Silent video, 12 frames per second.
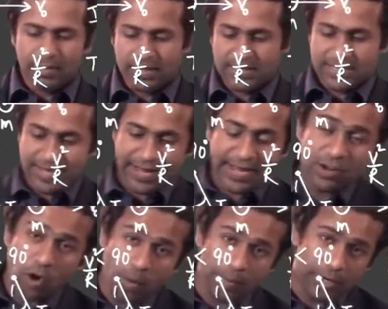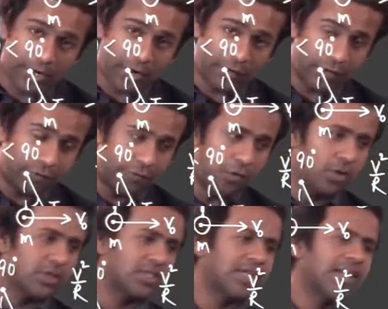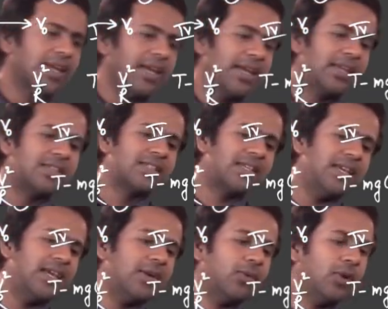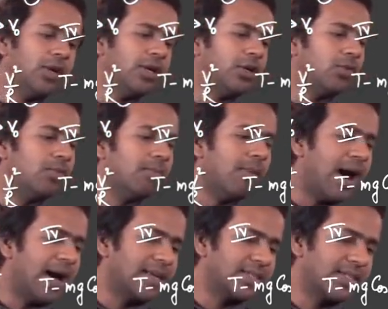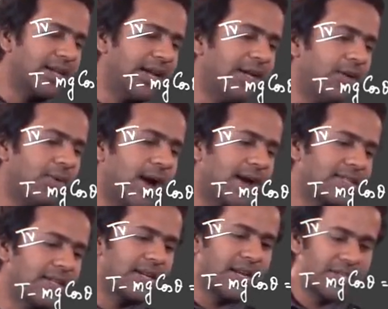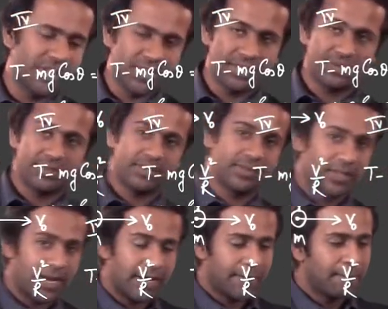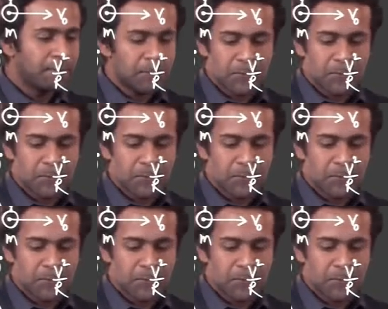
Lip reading: the second component of the force, is equal to mass into acceleration, right?